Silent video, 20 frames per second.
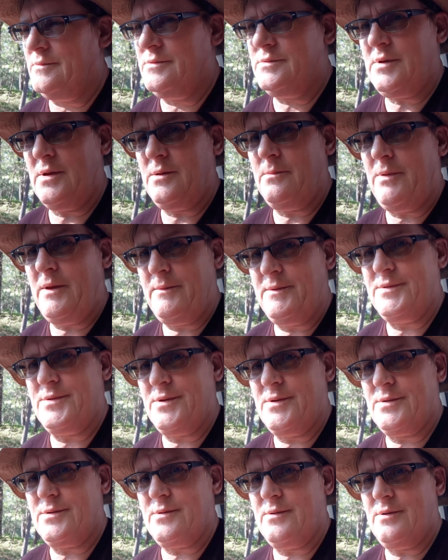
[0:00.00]
tell your baby
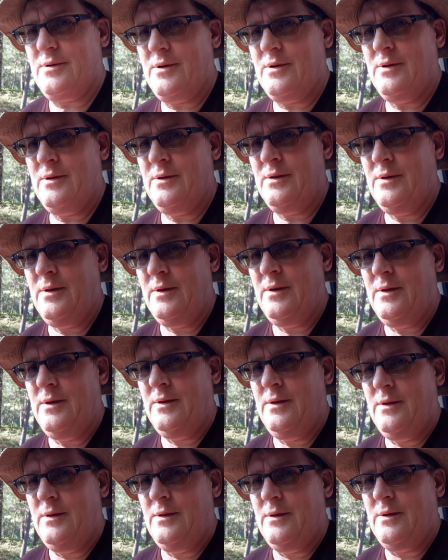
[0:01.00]
sister
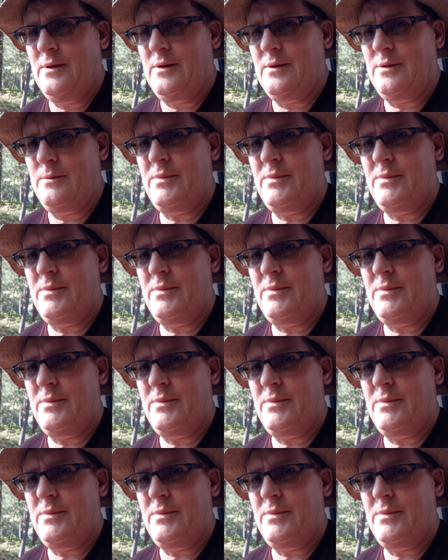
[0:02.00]
and